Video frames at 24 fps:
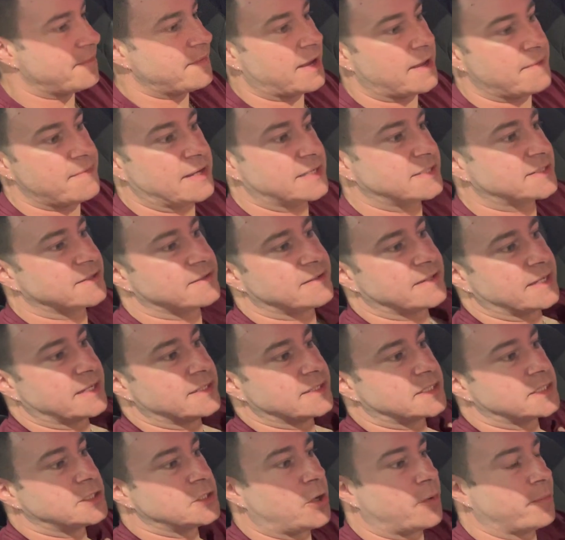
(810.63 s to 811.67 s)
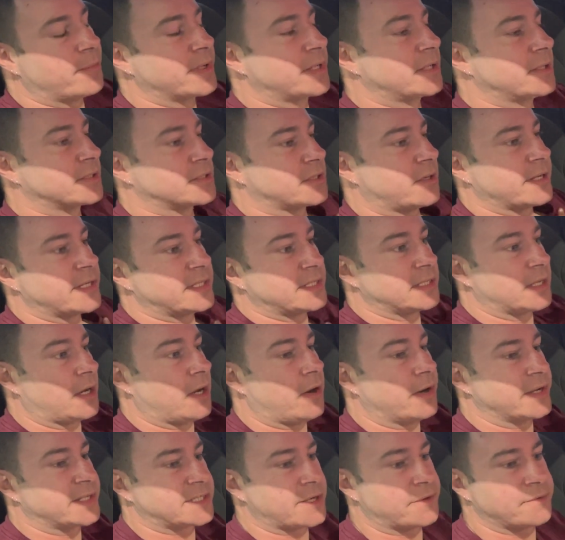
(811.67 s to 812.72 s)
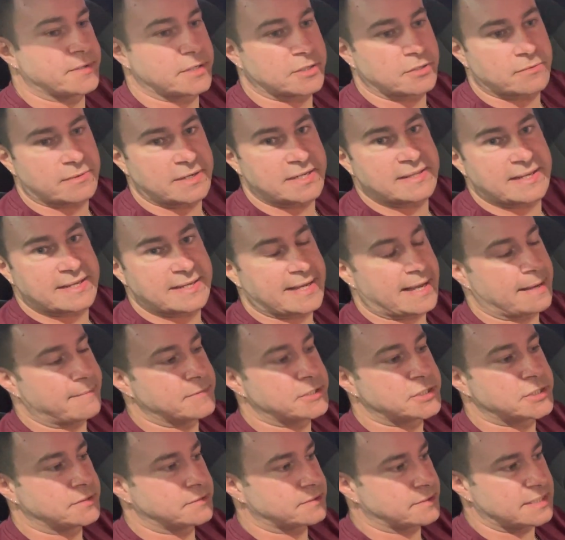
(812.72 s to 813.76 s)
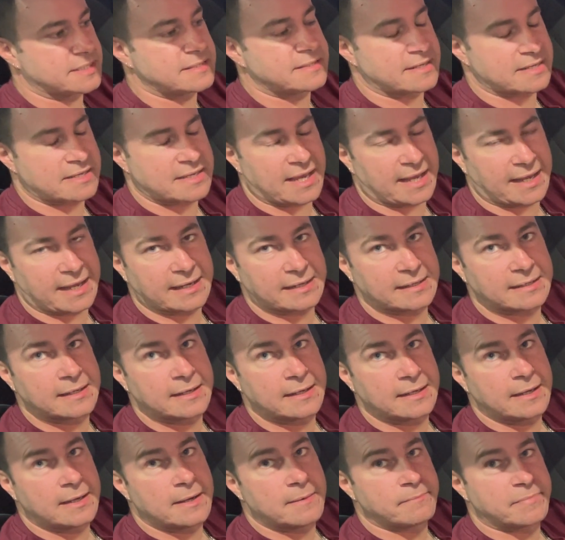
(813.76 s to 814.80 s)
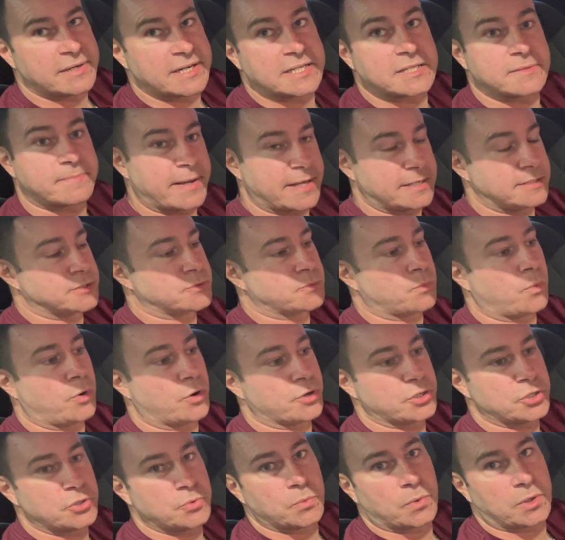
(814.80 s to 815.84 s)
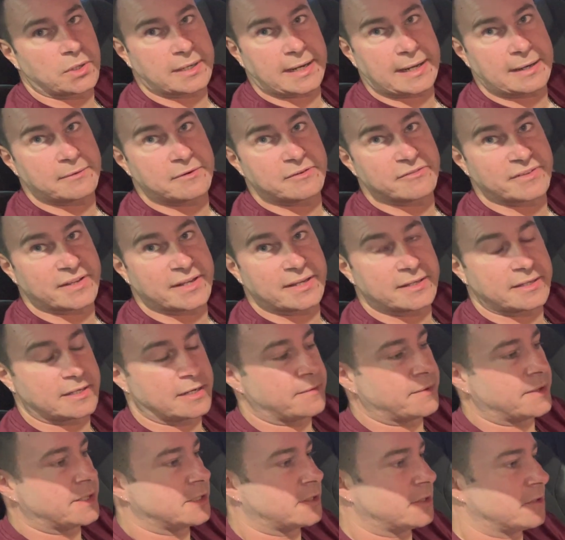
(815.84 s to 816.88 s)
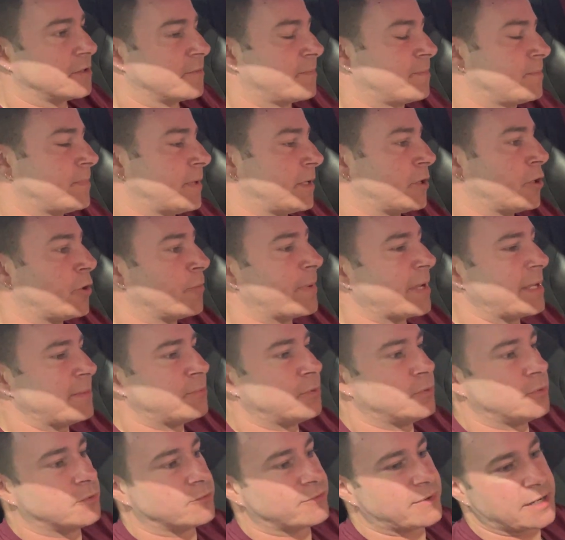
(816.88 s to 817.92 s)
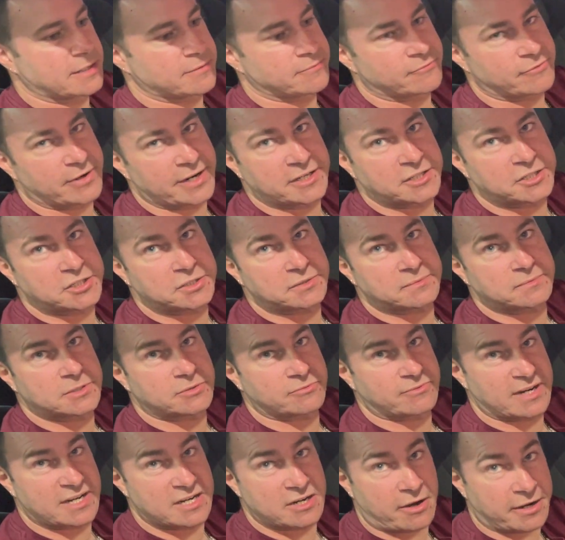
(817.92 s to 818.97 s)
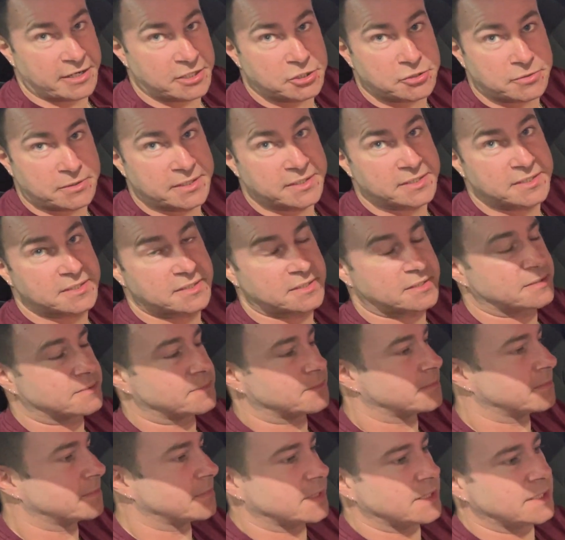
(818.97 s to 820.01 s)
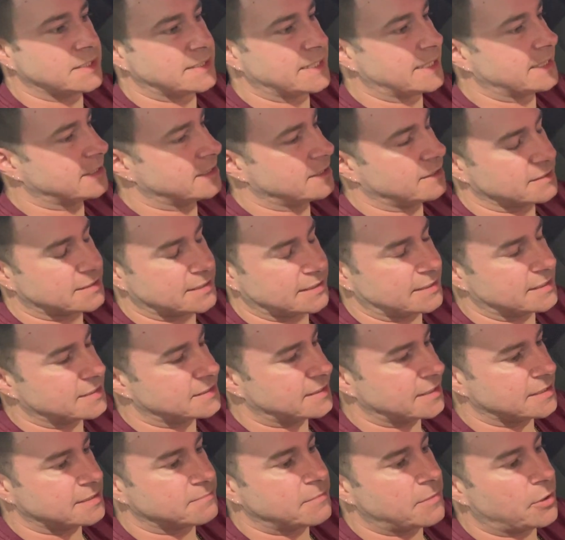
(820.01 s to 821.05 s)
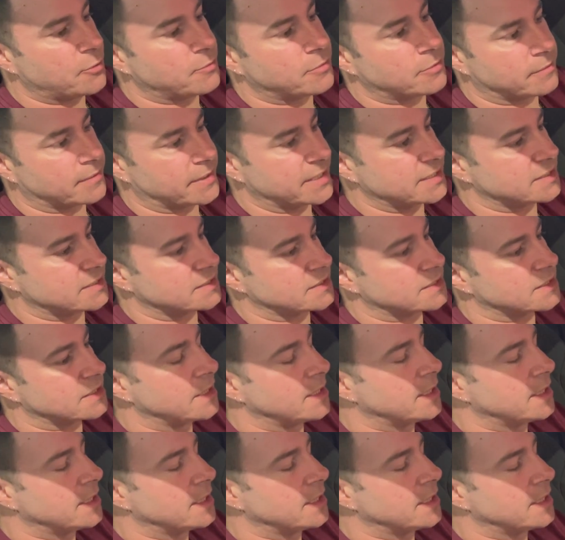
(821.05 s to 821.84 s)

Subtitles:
and that's the thing. It's not because I don't agree they can be tuned clean. They can, but it depends what you want out of it. You know, a lot of people will run them rich to run nitrous. Like I said, there's multiple reasons.